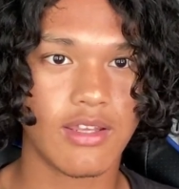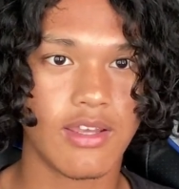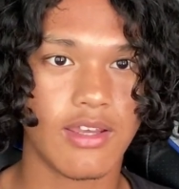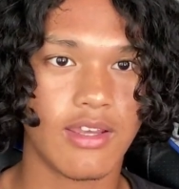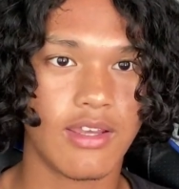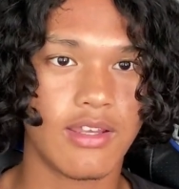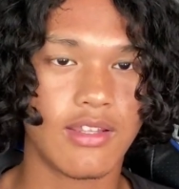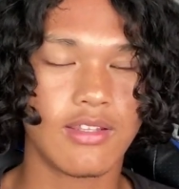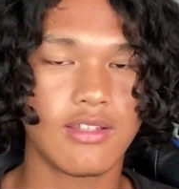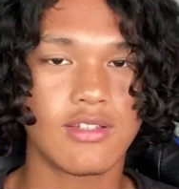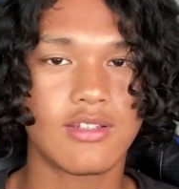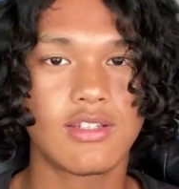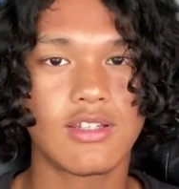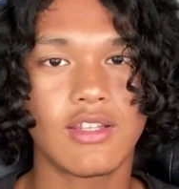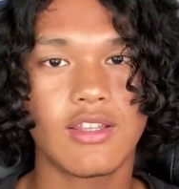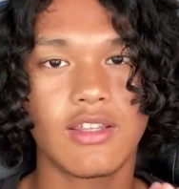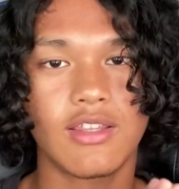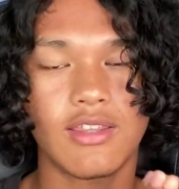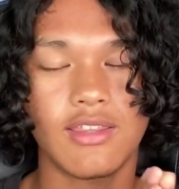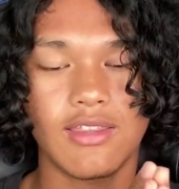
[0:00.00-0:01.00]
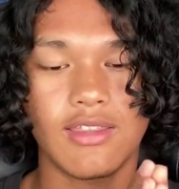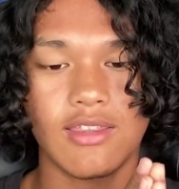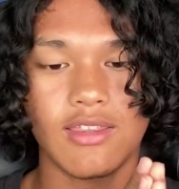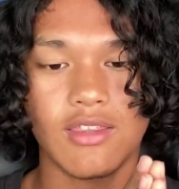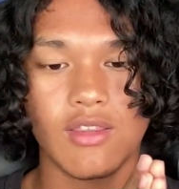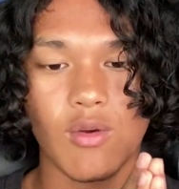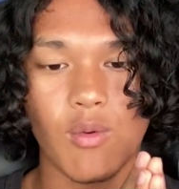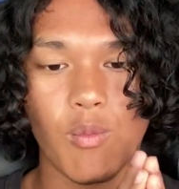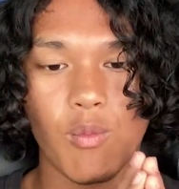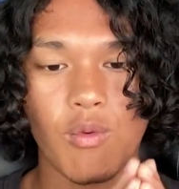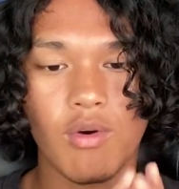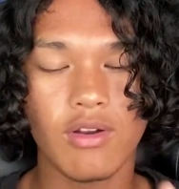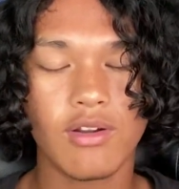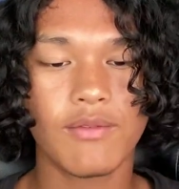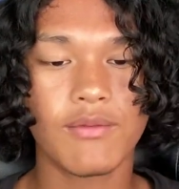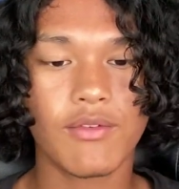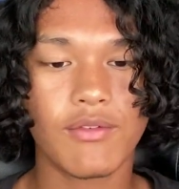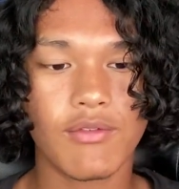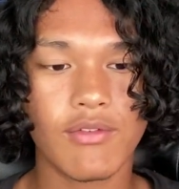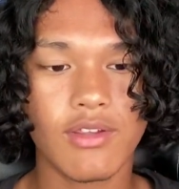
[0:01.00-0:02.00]
And one
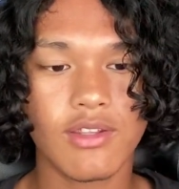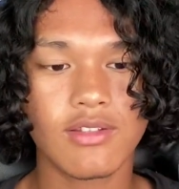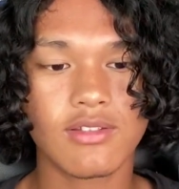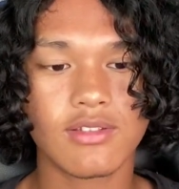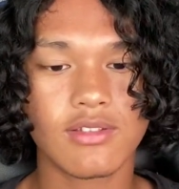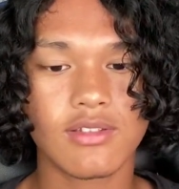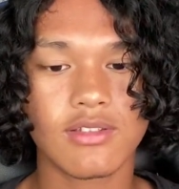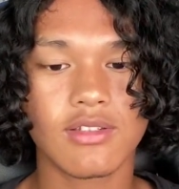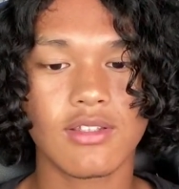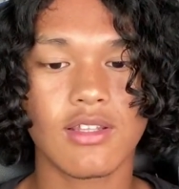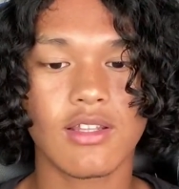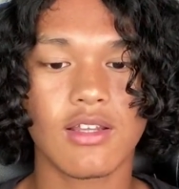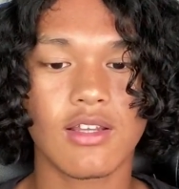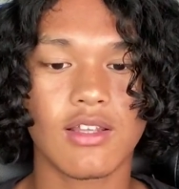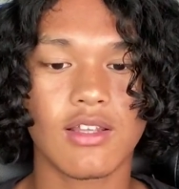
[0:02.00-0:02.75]
of the reasons